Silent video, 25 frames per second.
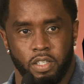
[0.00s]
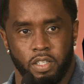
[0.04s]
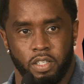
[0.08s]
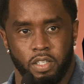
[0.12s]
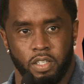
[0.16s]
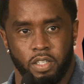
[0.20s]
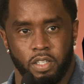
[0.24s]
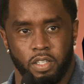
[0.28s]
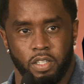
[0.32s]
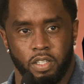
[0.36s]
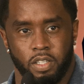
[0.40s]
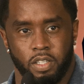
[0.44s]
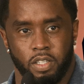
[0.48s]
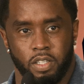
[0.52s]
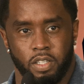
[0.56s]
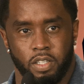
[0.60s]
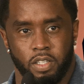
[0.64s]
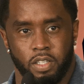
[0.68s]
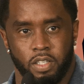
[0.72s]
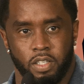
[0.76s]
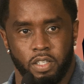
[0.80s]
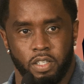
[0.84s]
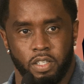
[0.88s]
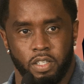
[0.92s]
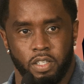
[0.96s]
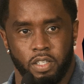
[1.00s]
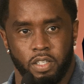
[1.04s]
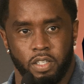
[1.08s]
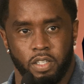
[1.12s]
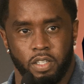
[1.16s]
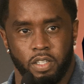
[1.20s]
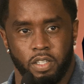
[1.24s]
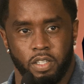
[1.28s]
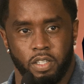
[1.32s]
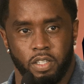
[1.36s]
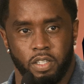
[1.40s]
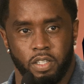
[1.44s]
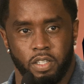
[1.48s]

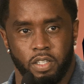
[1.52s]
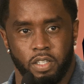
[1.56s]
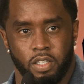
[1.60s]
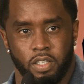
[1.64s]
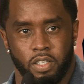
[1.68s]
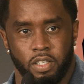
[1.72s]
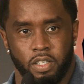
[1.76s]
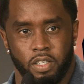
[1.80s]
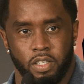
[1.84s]
Nothing is said.